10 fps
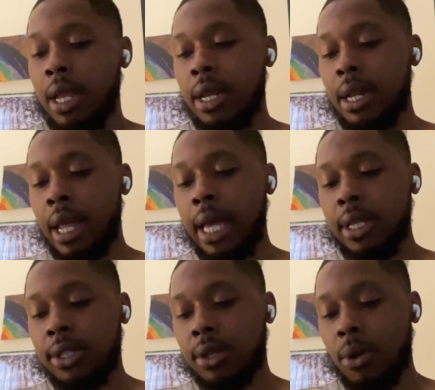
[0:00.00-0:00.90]

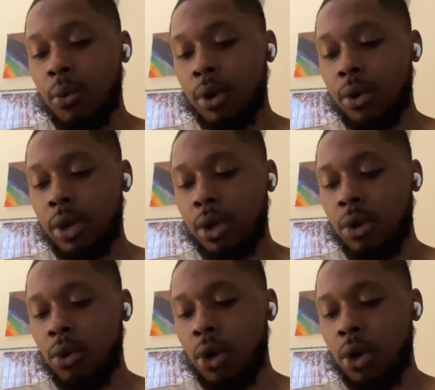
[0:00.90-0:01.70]
Next, we're going to go